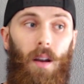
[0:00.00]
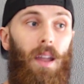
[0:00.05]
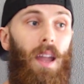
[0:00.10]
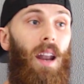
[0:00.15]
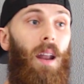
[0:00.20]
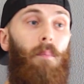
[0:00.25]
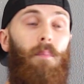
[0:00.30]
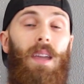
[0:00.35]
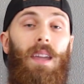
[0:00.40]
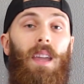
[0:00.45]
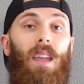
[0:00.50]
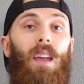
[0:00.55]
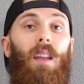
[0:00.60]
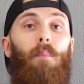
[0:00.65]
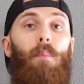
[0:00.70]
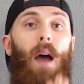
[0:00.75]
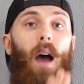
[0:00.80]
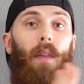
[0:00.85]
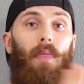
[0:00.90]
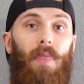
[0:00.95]
Again, I'm making it
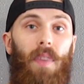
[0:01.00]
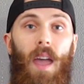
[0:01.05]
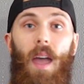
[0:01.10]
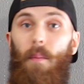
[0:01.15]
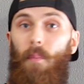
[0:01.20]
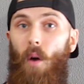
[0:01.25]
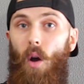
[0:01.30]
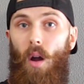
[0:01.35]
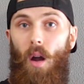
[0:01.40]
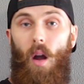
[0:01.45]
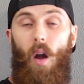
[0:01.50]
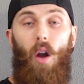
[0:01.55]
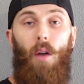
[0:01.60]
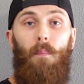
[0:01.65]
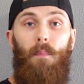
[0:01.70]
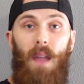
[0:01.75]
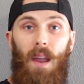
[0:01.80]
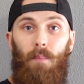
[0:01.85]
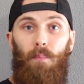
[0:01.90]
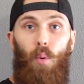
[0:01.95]
about them,
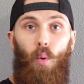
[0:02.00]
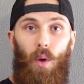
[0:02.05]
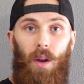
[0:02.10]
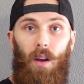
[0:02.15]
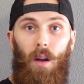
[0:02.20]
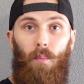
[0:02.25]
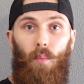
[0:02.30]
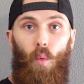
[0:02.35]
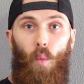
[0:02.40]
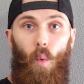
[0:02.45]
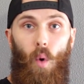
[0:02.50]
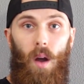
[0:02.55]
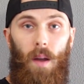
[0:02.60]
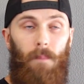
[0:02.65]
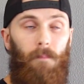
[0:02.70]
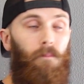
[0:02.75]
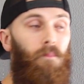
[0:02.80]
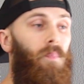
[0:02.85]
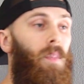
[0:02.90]
our main point number one.